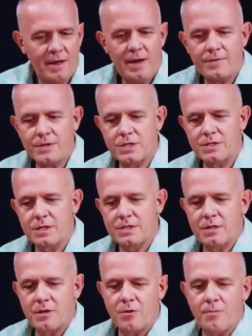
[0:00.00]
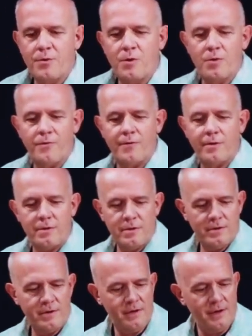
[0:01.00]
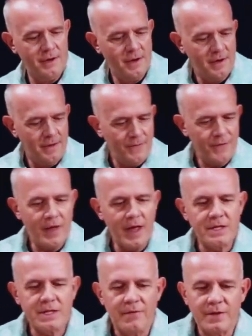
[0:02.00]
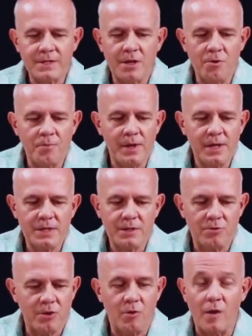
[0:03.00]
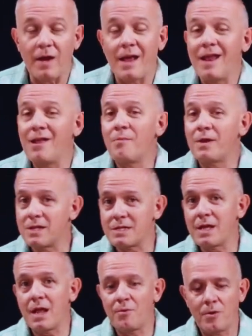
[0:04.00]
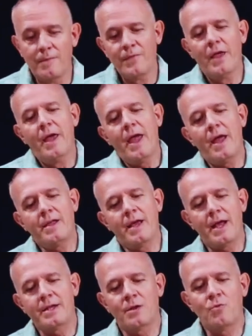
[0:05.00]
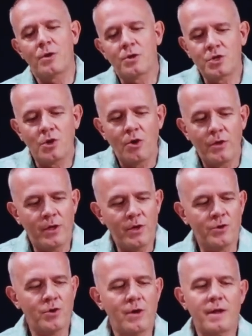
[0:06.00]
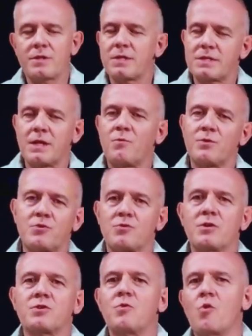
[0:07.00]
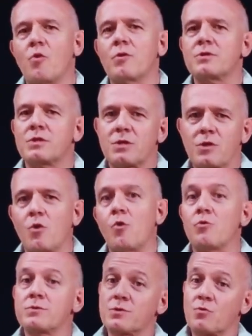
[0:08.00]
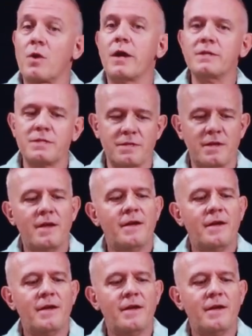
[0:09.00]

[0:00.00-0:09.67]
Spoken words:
And this is just another beautiful Thanksgiving centerpiece. It'll look great at anybody's table. And yet I did want to show you that you don't have to stick with traditional oranges and golds and rust.